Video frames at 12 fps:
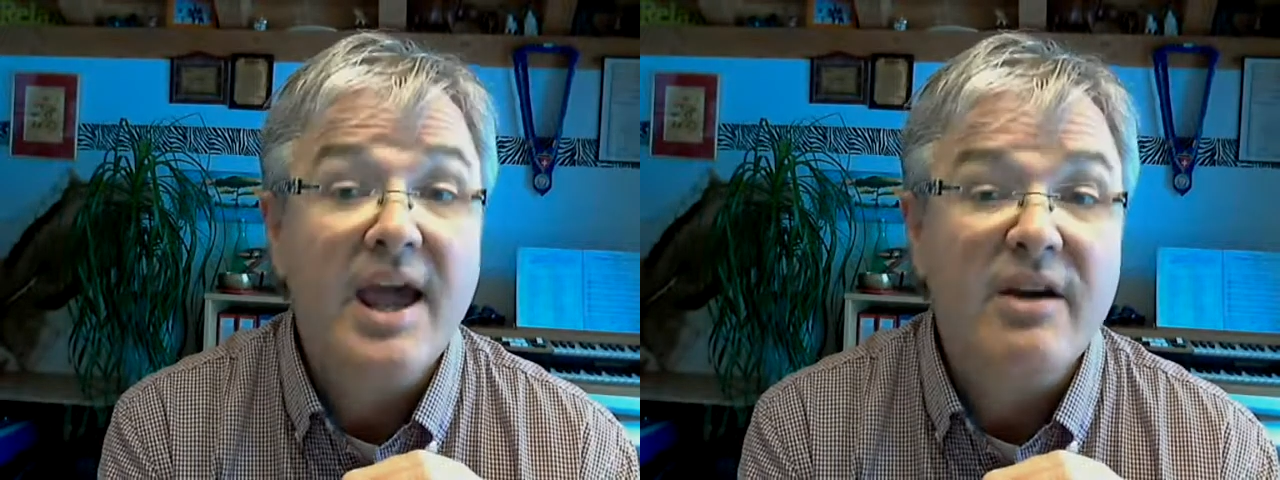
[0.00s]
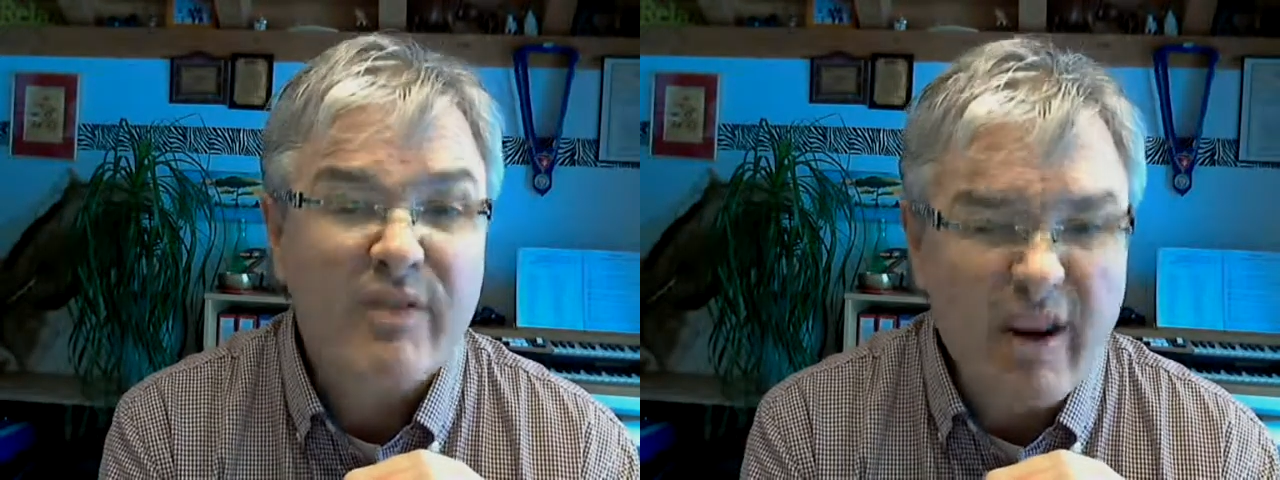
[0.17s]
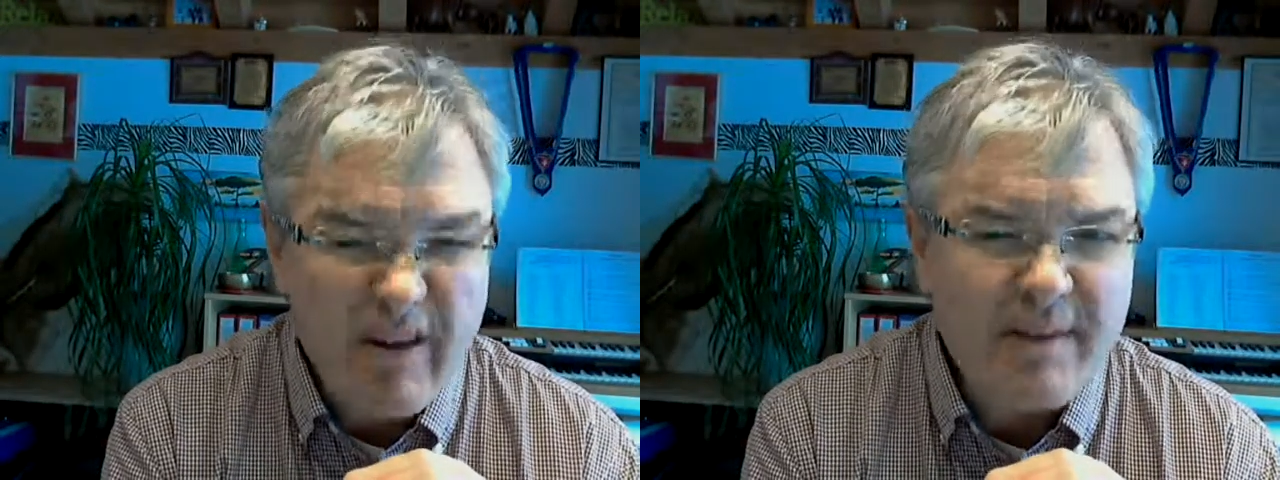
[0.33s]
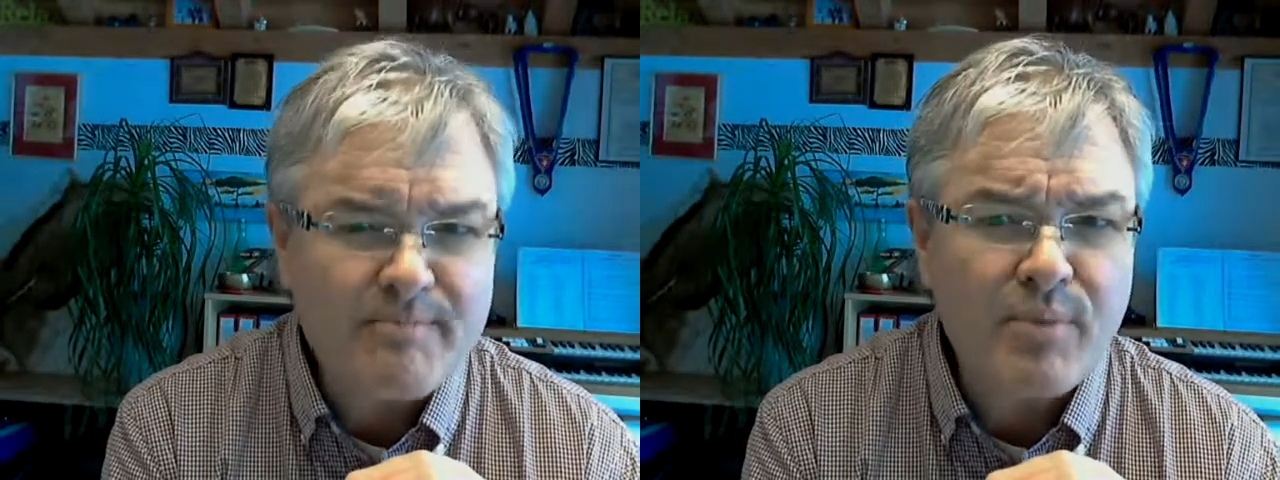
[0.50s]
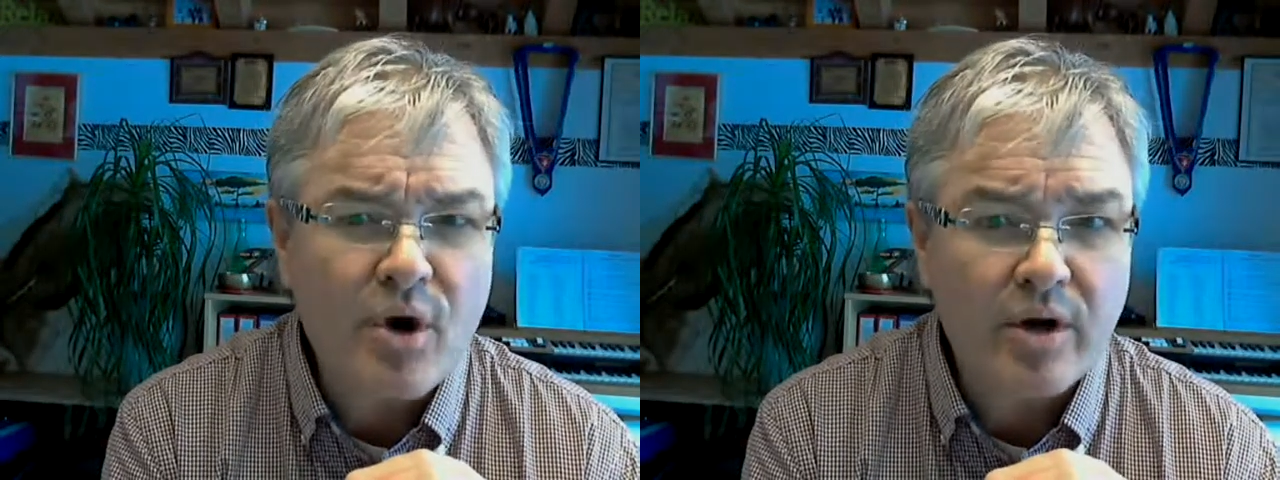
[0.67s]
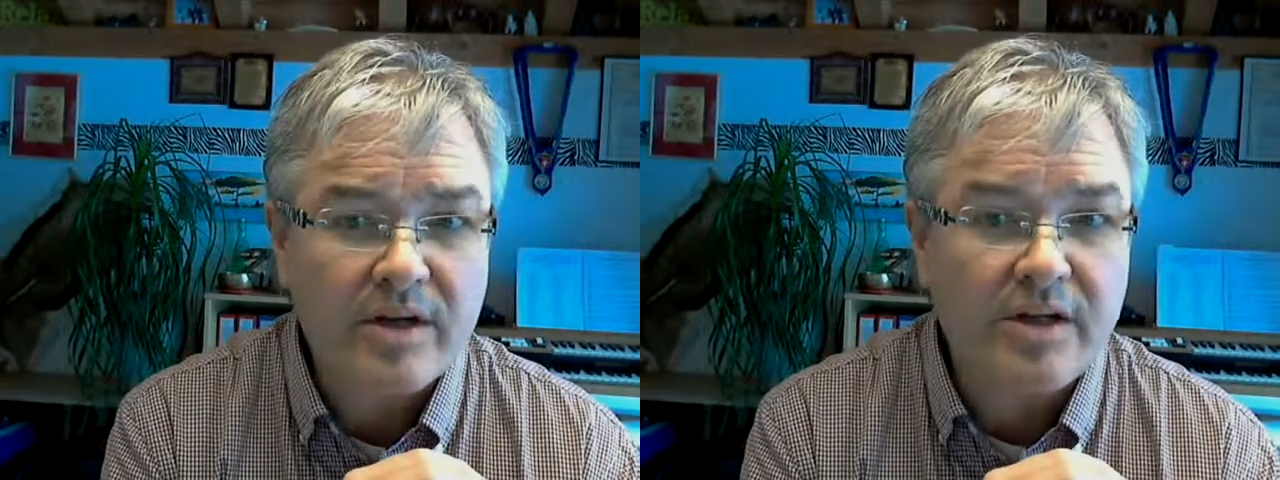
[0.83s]
Very
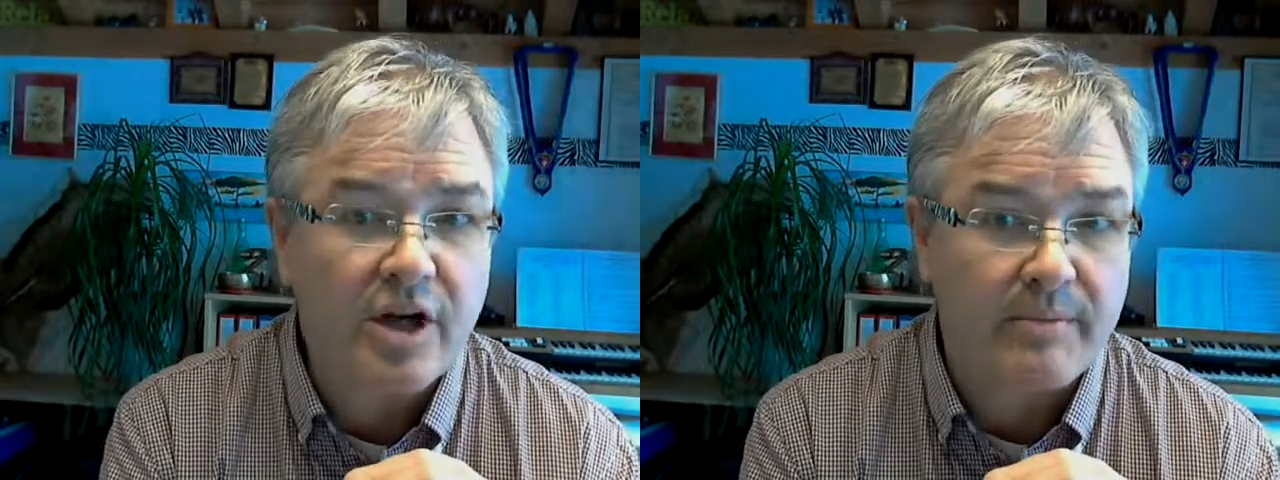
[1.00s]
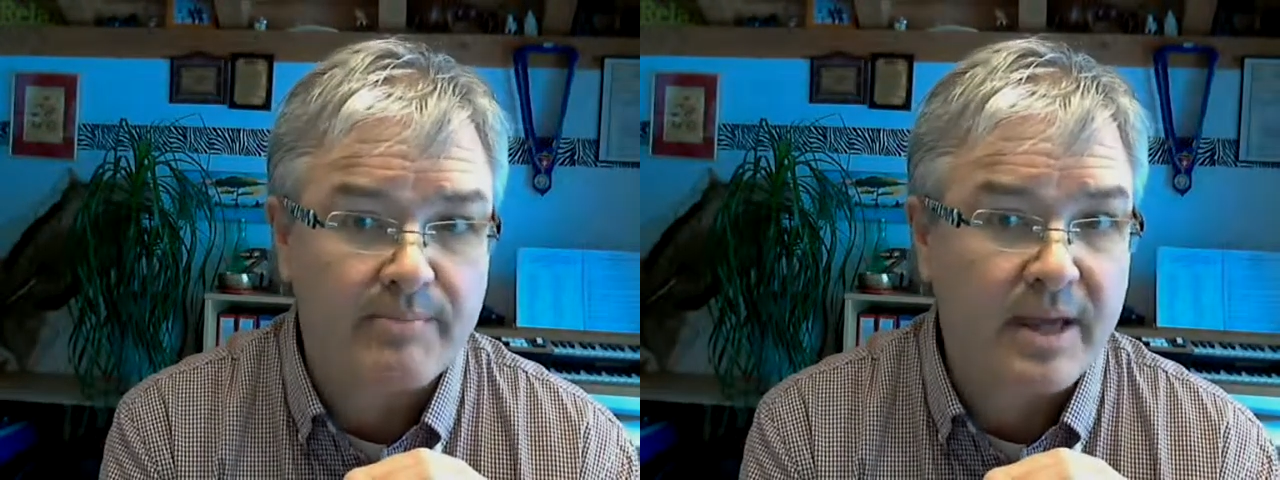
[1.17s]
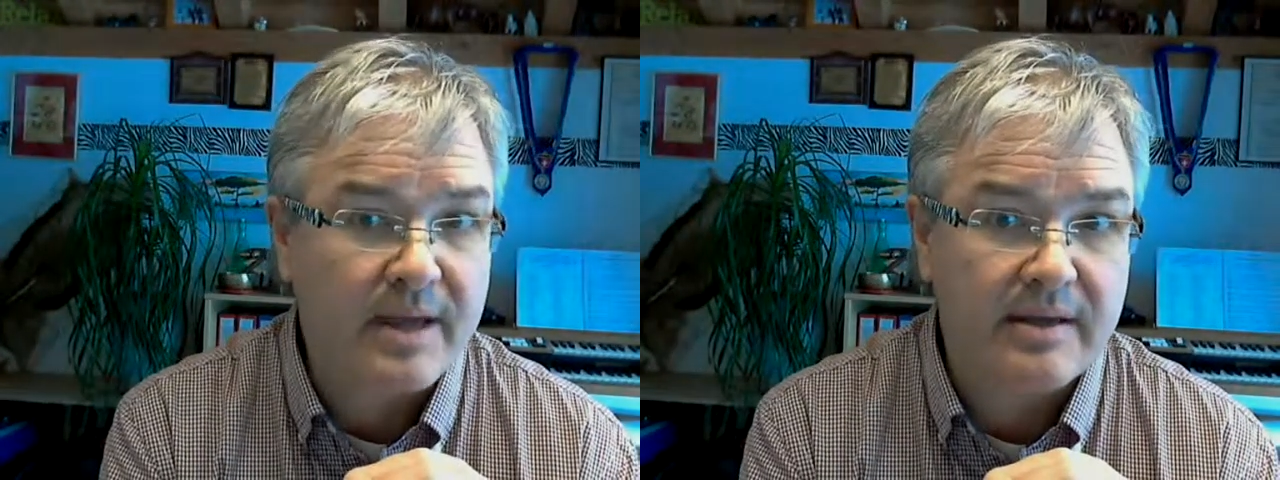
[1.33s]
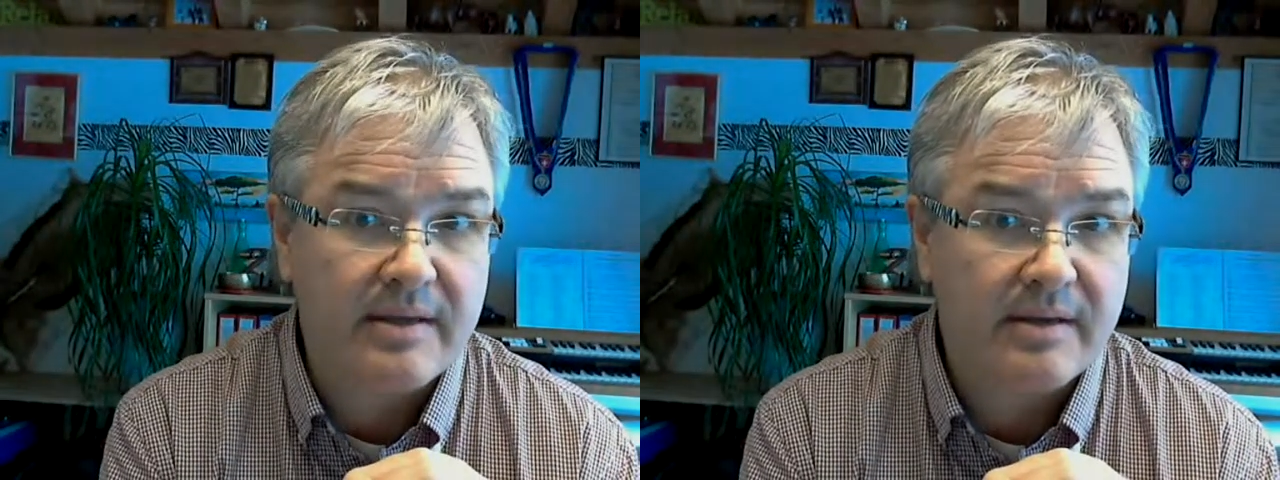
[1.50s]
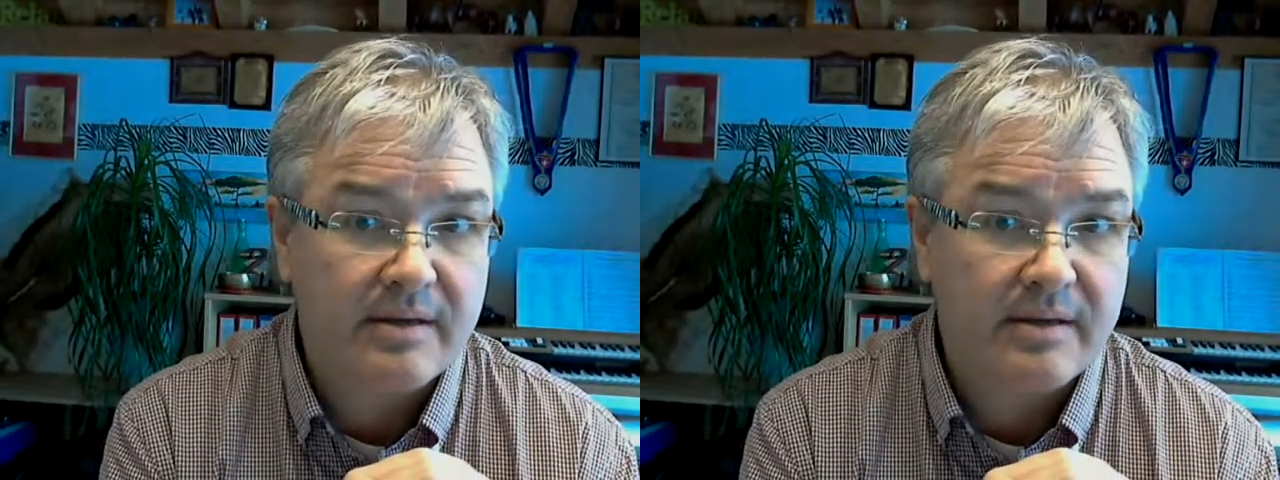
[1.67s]
important topic,